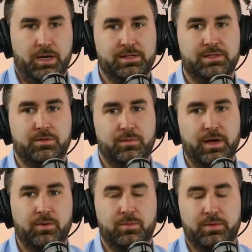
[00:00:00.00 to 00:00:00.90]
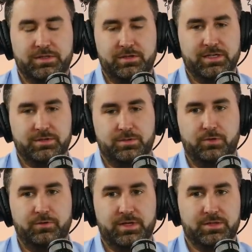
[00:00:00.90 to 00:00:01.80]
and so now as you guys are
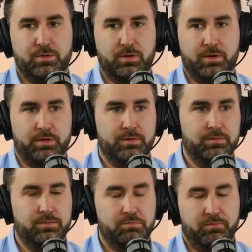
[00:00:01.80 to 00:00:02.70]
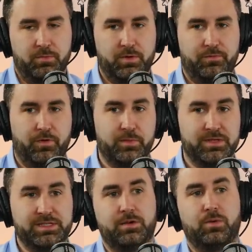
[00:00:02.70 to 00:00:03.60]
moving toward
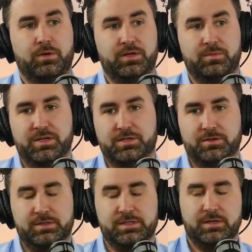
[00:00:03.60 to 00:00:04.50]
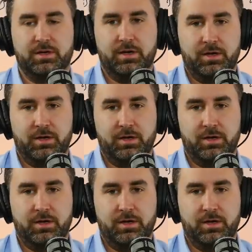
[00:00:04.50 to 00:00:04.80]
pharmacy quality measures. Mm-hmm.